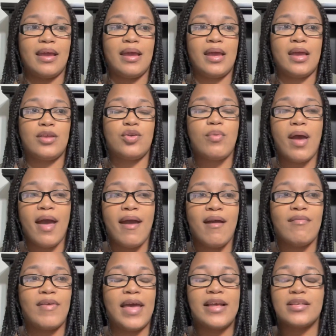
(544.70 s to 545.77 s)
and you
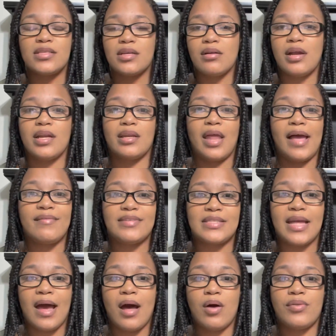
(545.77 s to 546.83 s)
have a certain
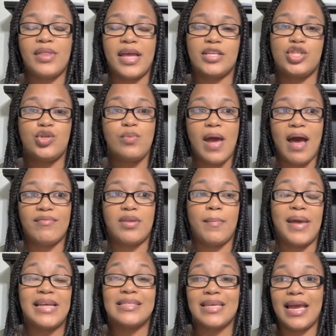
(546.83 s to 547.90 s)
lifestyle that you have to
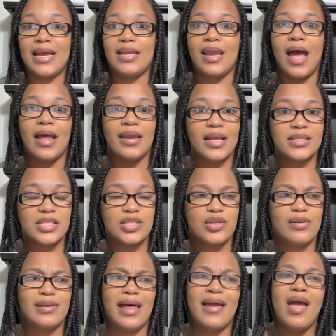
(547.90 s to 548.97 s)
maintain. Not
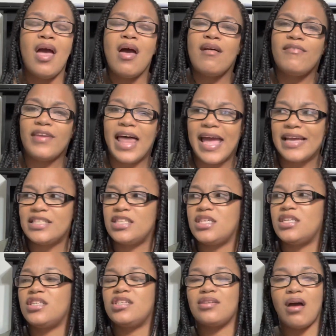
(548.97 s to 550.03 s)
necessarily like
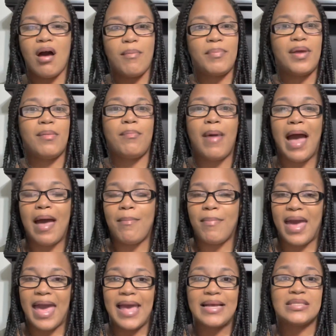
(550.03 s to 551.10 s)
flashy shopping, buying
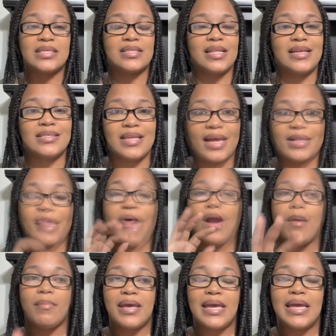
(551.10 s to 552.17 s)
bags and things like that. What
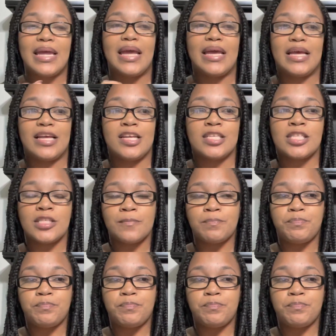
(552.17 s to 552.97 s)
I mean is,